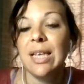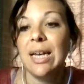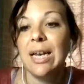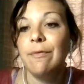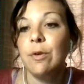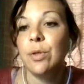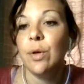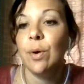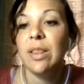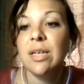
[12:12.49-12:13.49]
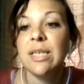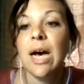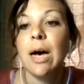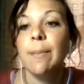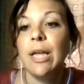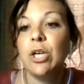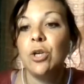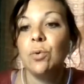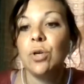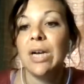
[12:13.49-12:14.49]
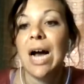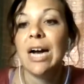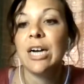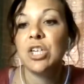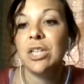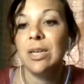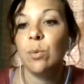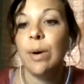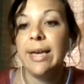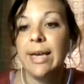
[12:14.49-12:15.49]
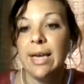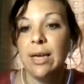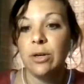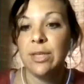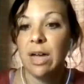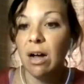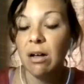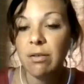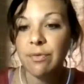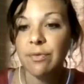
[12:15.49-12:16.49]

like if you soak in the tub, like you could actually Reiki yourself